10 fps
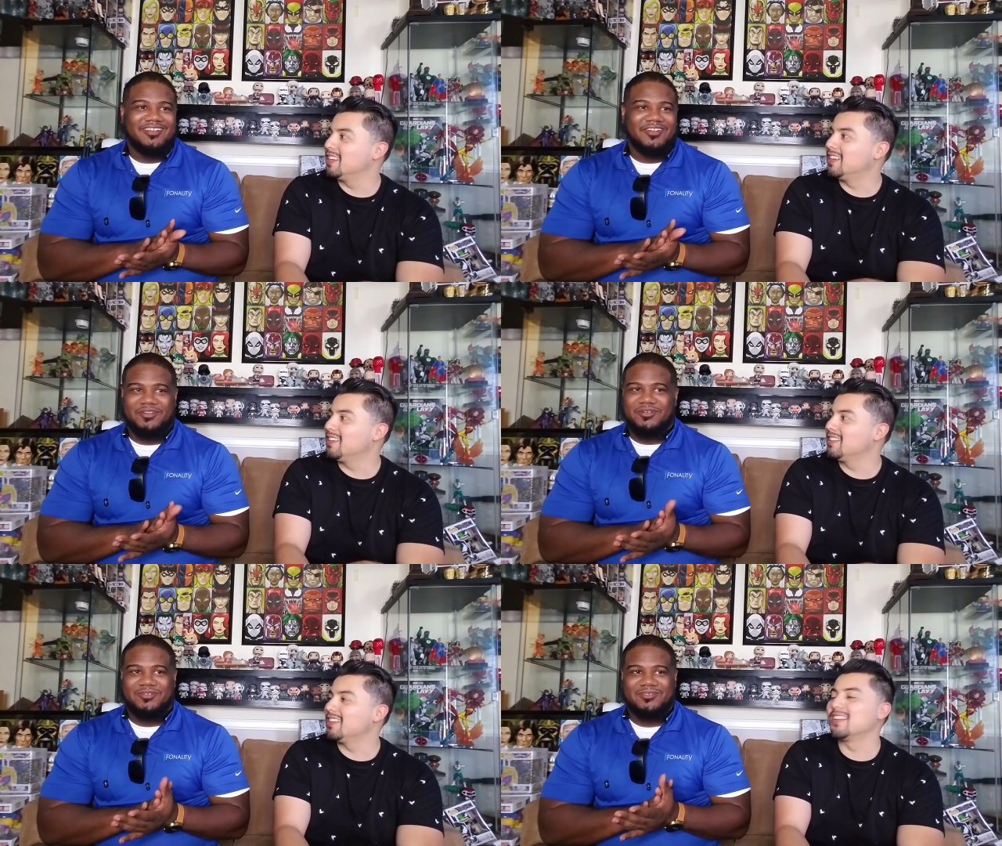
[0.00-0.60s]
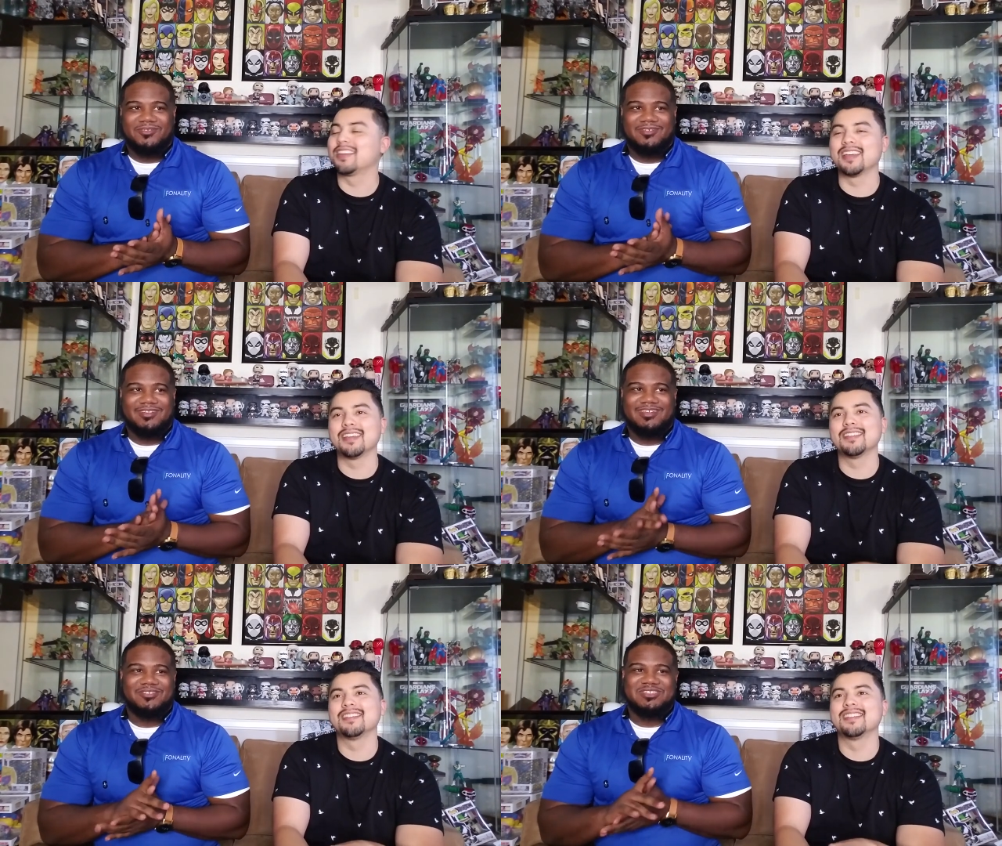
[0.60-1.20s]
Speaker 1: No? Okay.
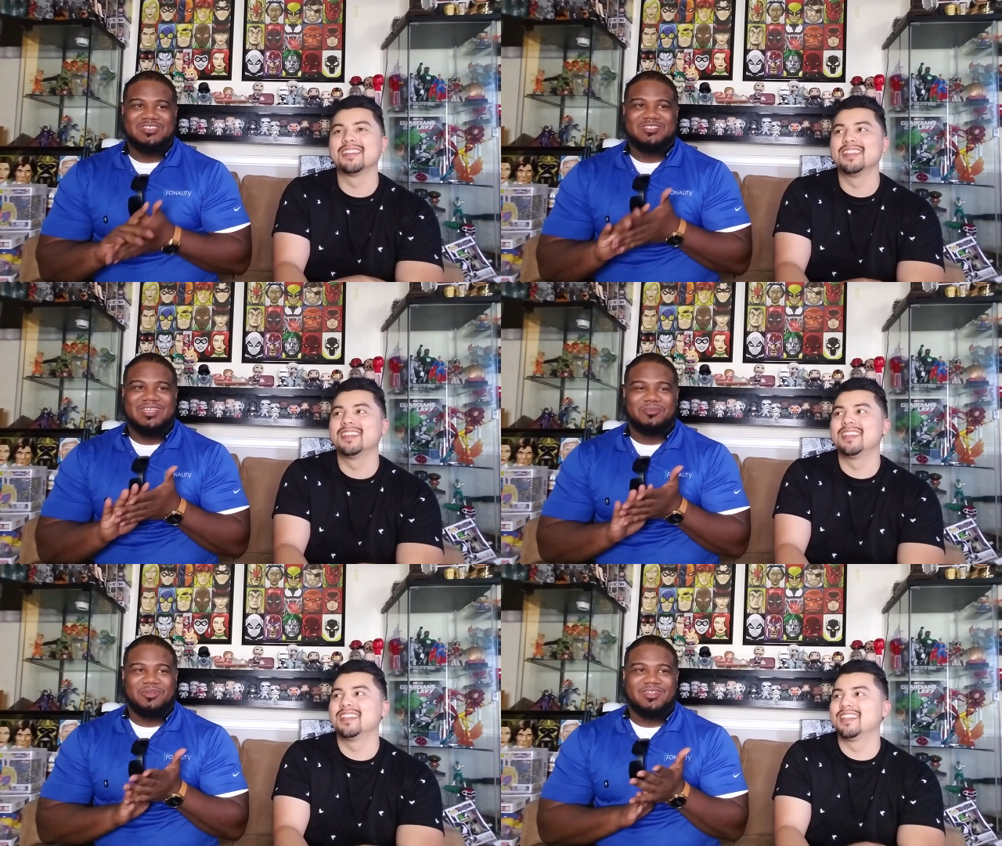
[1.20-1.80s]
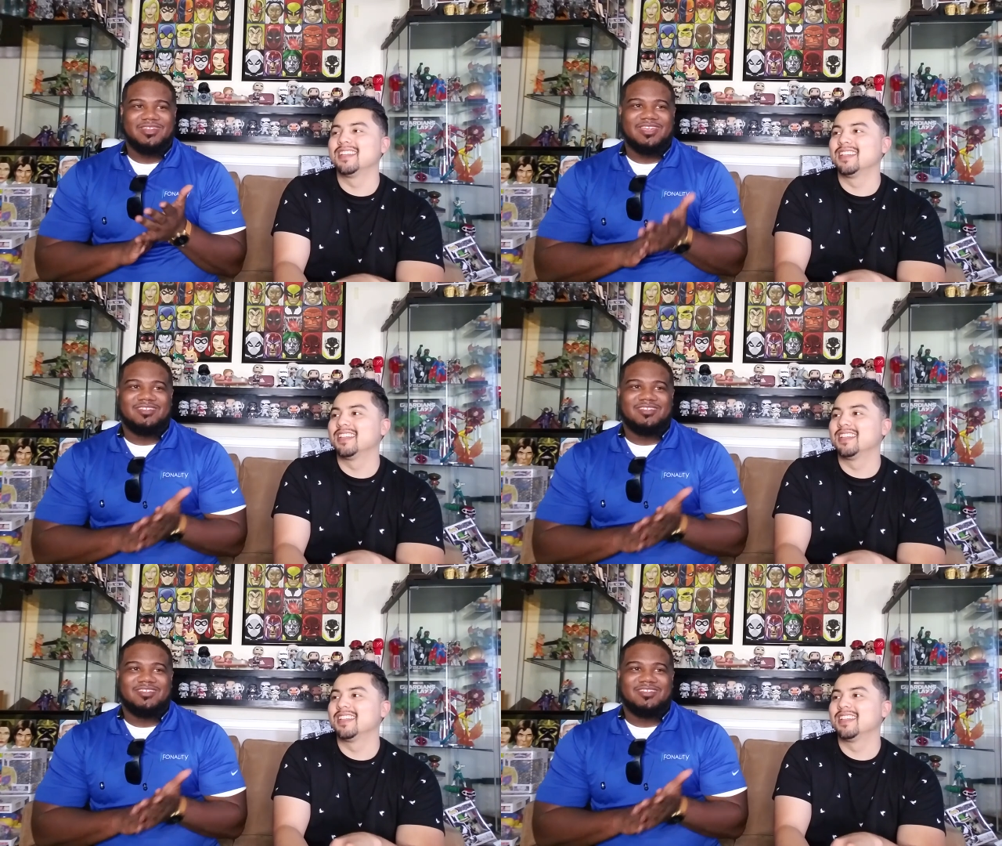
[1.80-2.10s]
Wasn't intent, but he